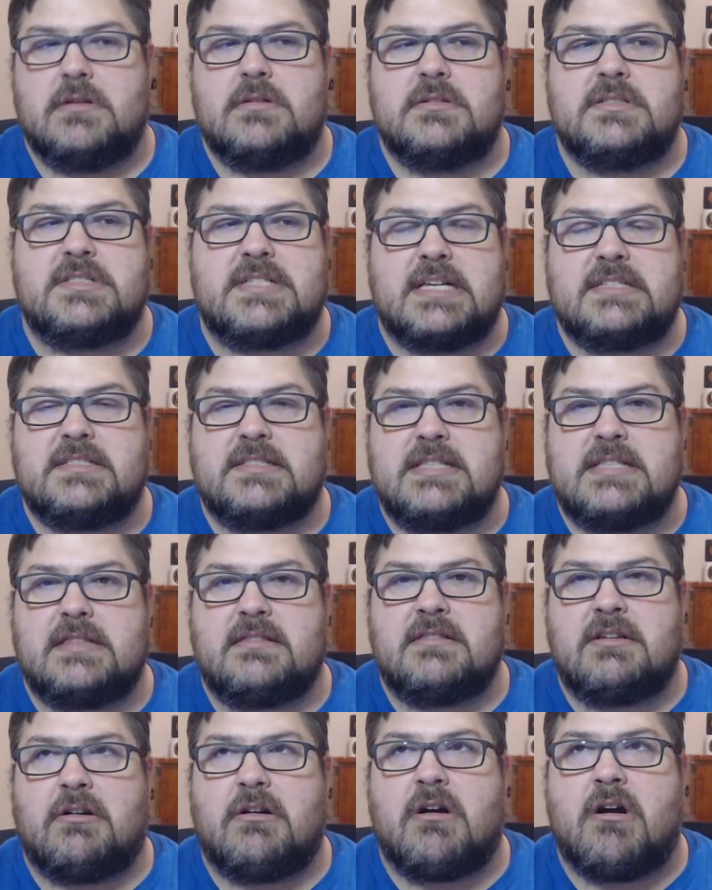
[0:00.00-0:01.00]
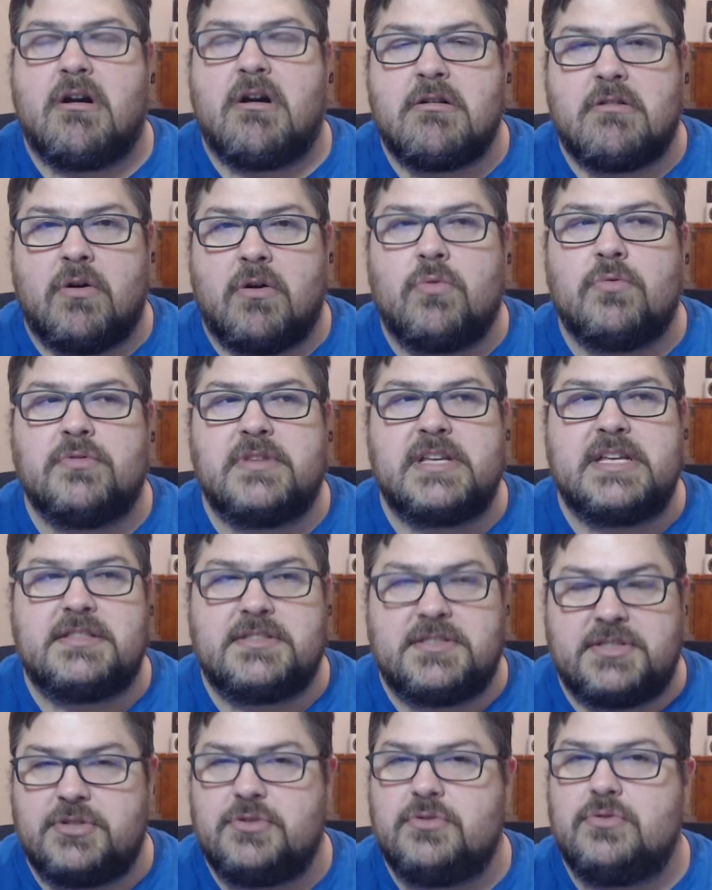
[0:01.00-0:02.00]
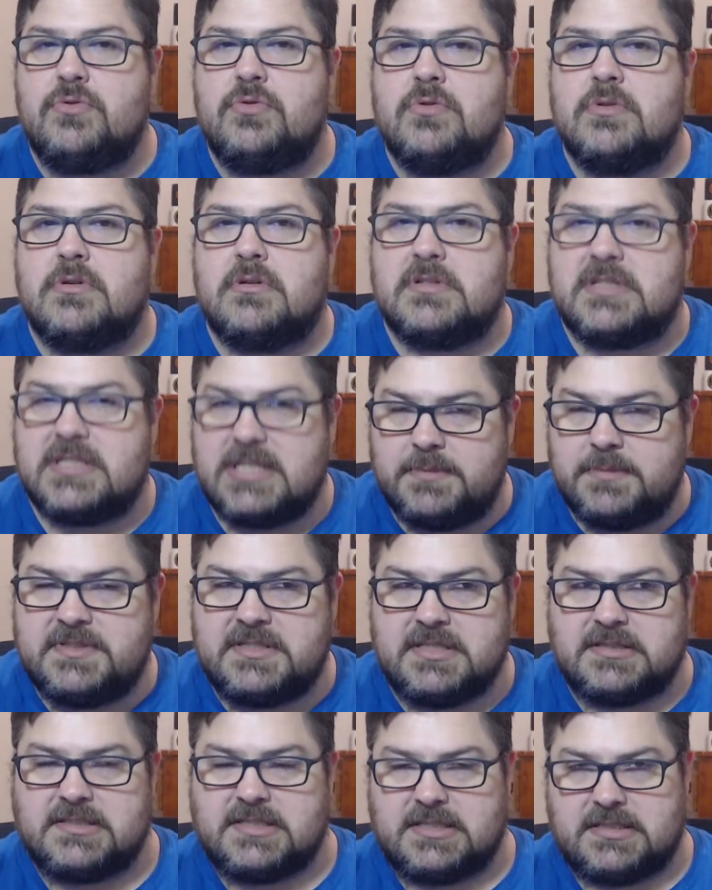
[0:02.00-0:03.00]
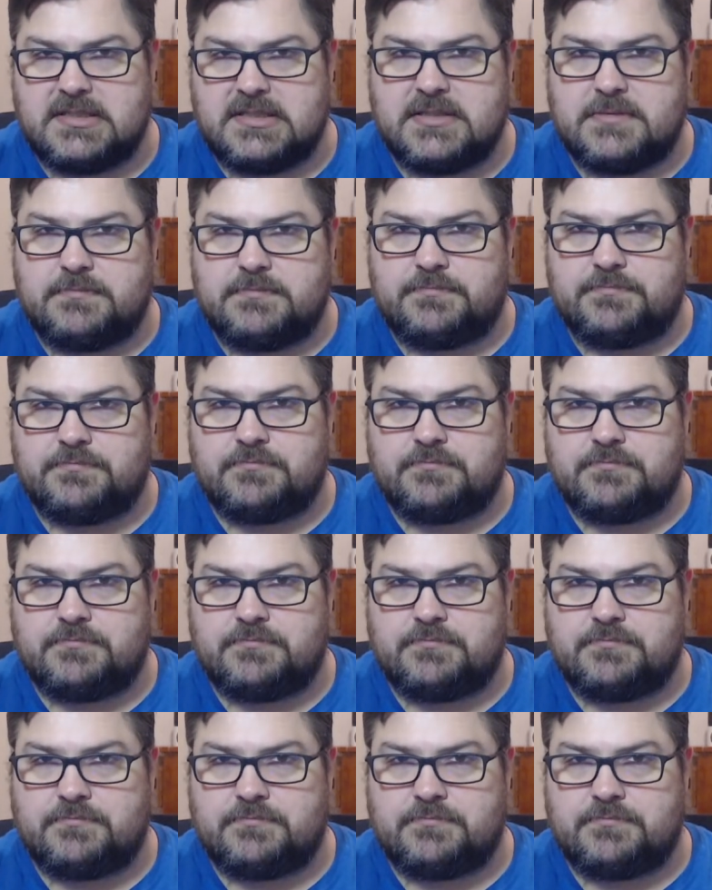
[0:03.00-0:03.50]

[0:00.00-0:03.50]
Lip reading: says that there are only 2 substances.